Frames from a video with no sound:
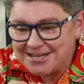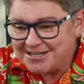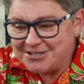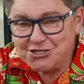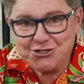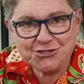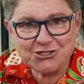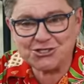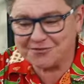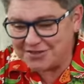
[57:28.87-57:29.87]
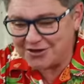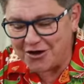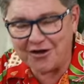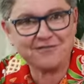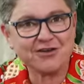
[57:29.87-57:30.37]
the juices of
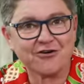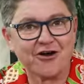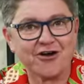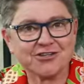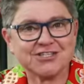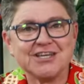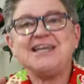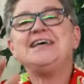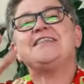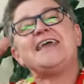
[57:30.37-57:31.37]
the grass, they